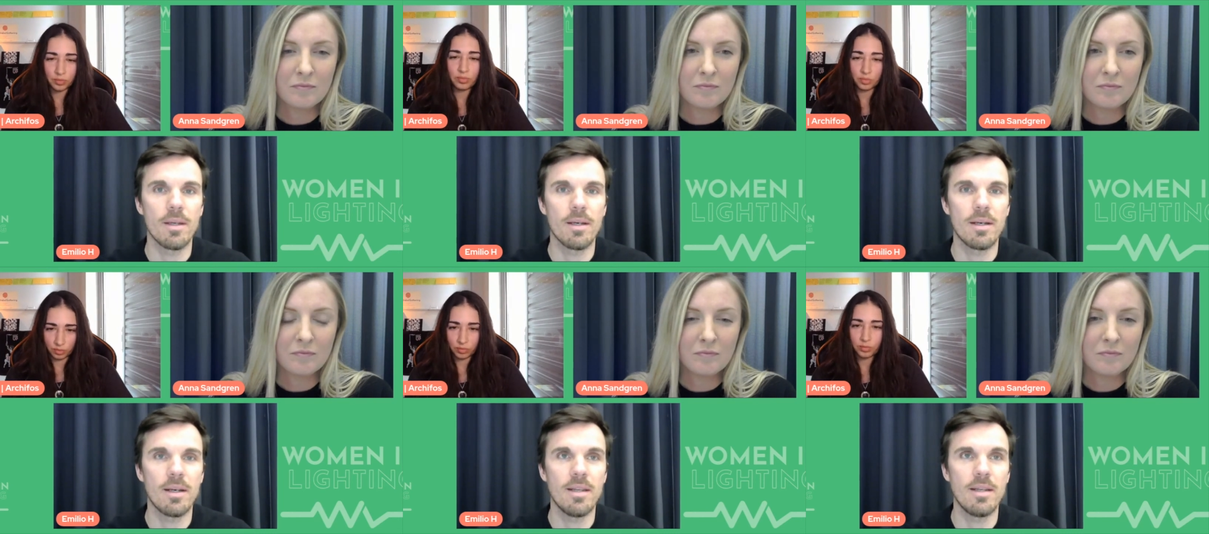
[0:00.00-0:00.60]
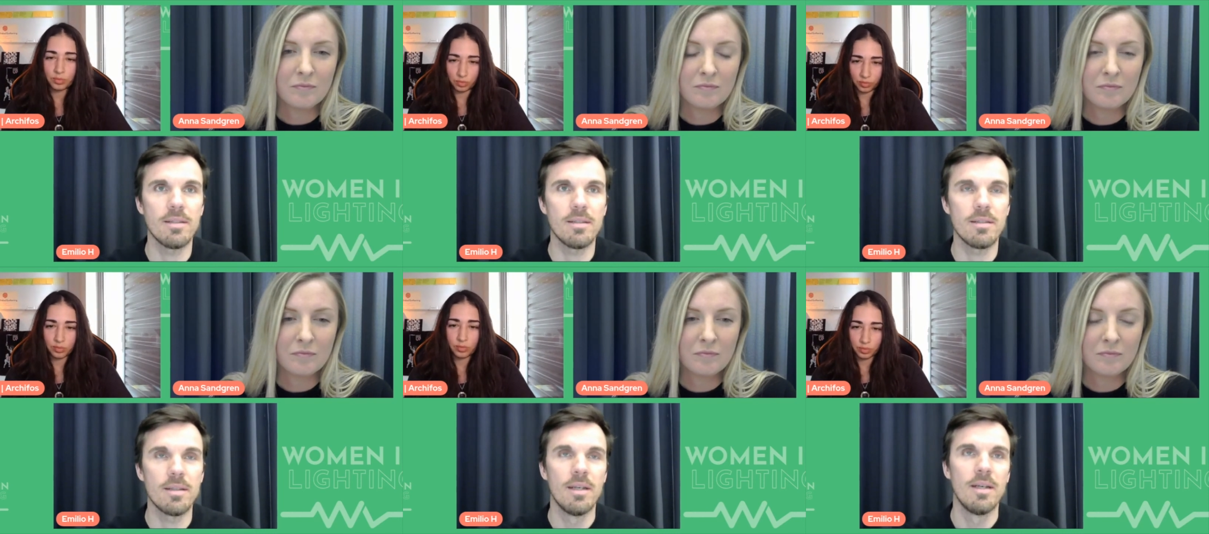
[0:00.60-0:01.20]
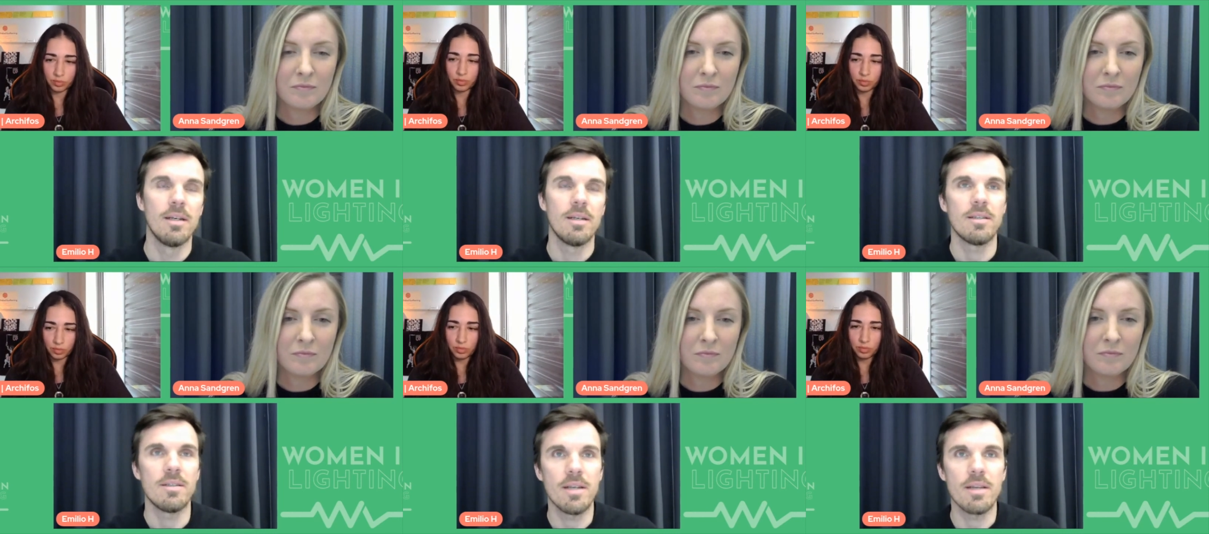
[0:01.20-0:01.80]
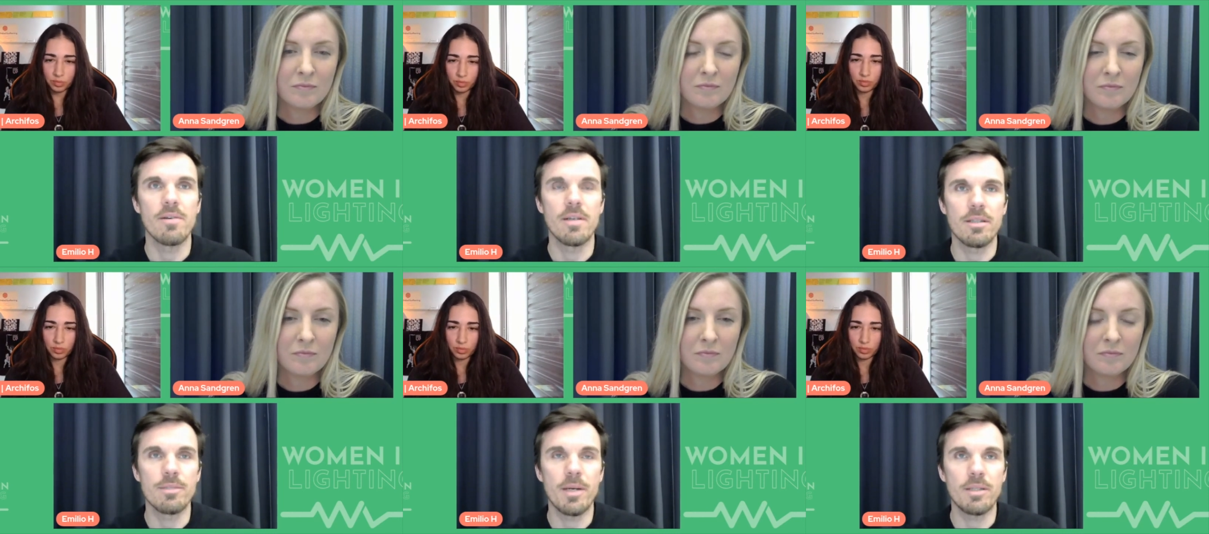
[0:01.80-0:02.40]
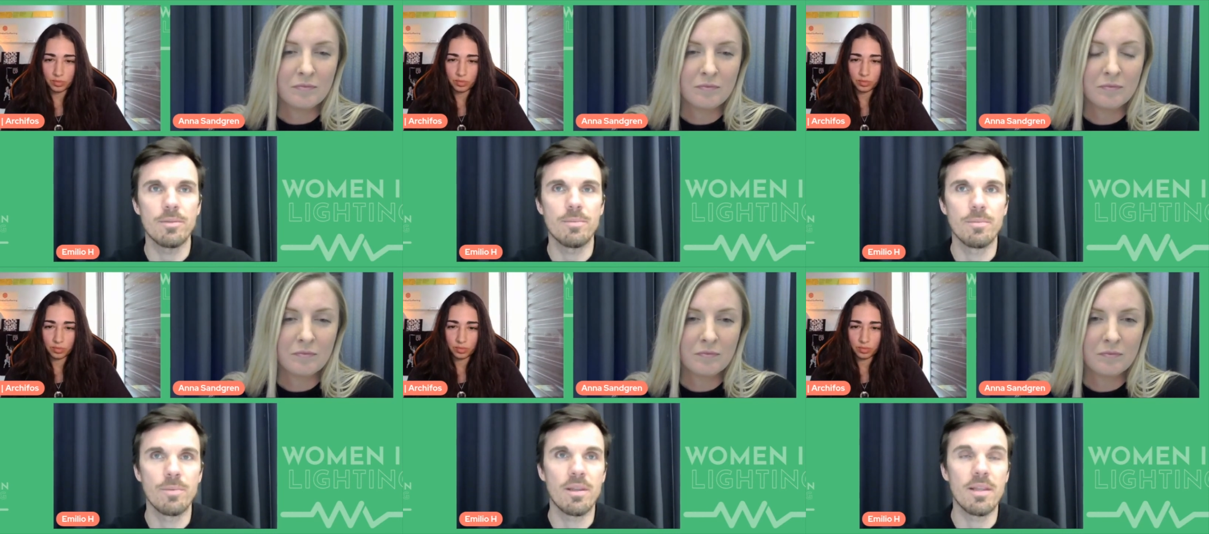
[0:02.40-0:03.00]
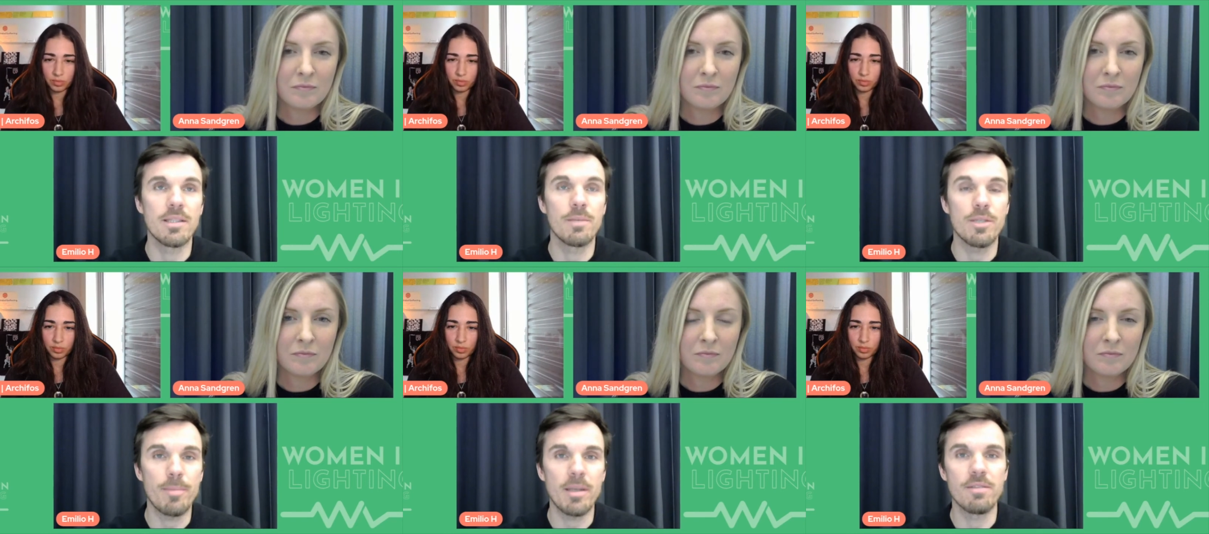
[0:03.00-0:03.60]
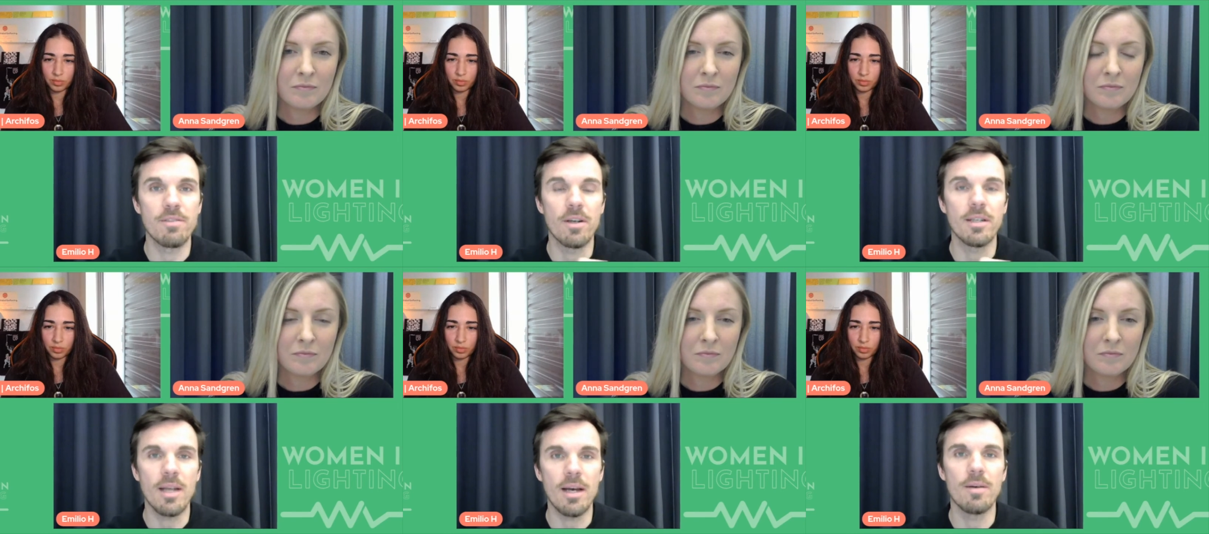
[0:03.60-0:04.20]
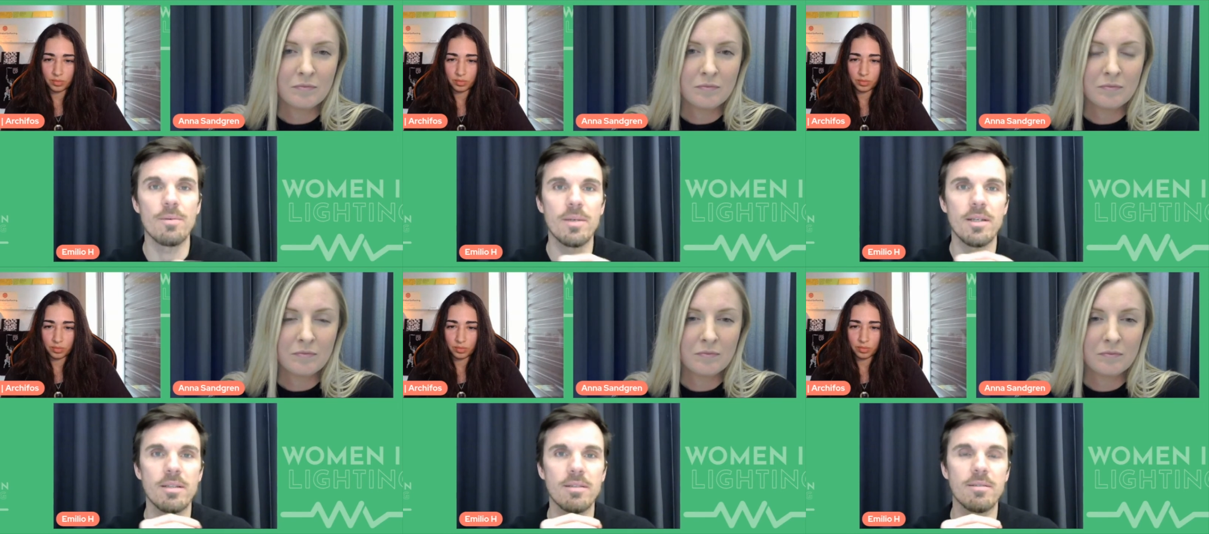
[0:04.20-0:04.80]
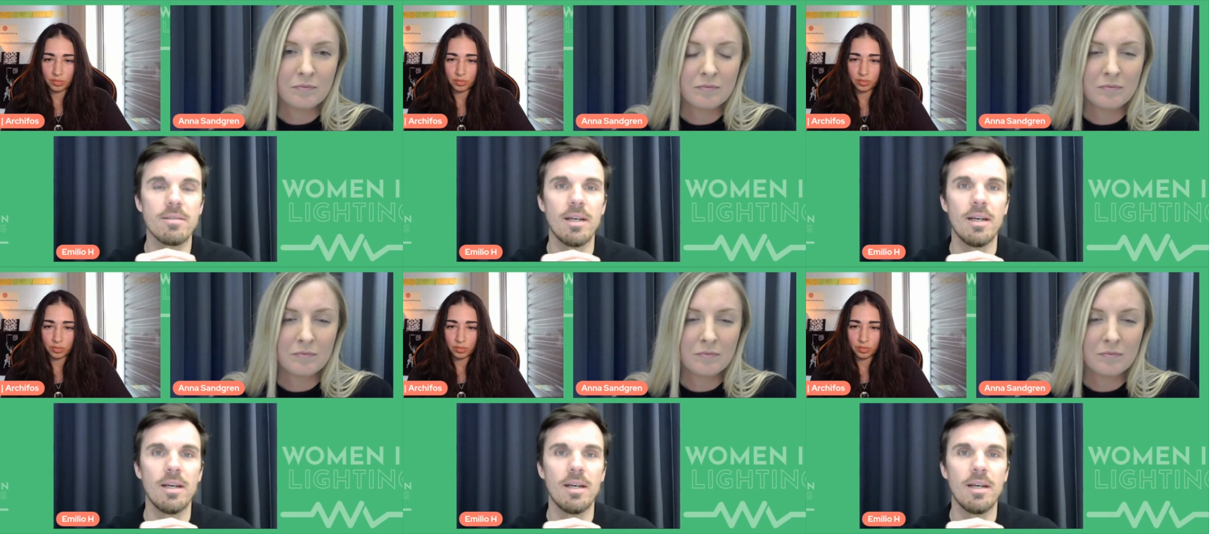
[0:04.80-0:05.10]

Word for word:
Speaker 1: Uh, and then at the other end of the spectrum, with things that we're specifying now, we can